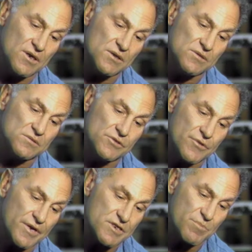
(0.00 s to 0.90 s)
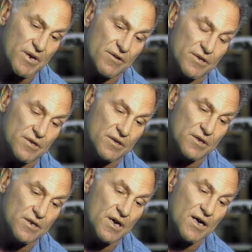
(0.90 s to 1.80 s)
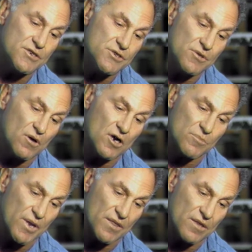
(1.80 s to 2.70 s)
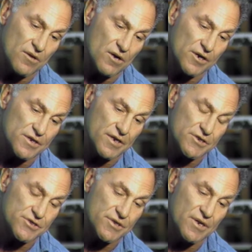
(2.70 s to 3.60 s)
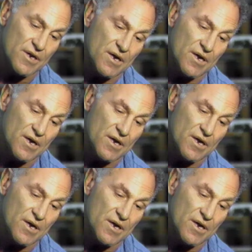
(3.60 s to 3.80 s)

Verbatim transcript: Uh, transparent, not to augment the architecture,